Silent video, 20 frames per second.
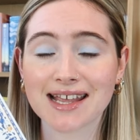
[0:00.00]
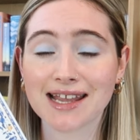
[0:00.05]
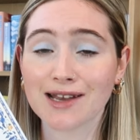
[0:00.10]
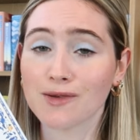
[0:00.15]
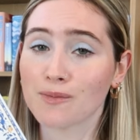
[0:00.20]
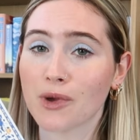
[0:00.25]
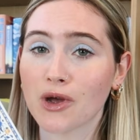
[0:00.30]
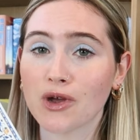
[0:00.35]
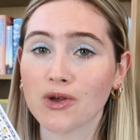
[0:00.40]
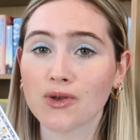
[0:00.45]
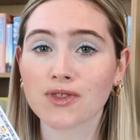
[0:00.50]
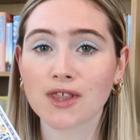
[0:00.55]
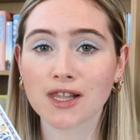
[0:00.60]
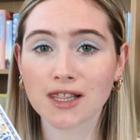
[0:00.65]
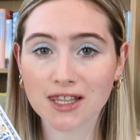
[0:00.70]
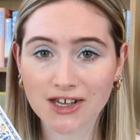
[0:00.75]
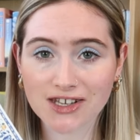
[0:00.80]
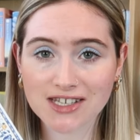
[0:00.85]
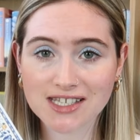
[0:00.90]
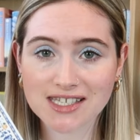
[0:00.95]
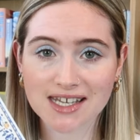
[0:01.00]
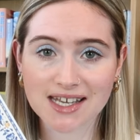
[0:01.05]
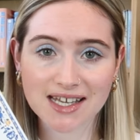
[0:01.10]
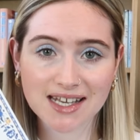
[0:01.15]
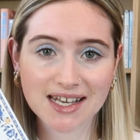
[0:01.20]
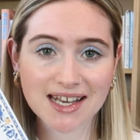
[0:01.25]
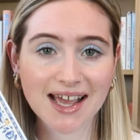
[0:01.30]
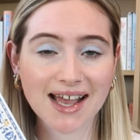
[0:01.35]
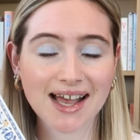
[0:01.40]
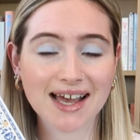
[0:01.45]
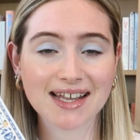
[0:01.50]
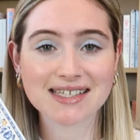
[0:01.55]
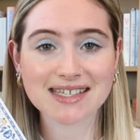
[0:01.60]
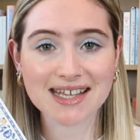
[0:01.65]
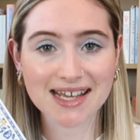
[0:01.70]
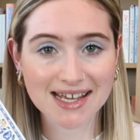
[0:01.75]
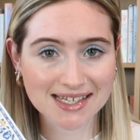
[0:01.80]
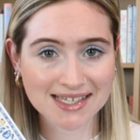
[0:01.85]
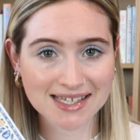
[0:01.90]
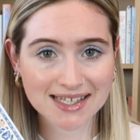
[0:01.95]
in both London and
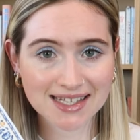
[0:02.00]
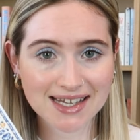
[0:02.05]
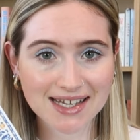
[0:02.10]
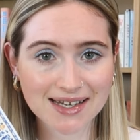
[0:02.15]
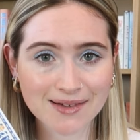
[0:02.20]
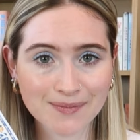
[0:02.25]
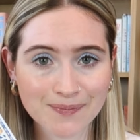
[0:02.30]
Italy.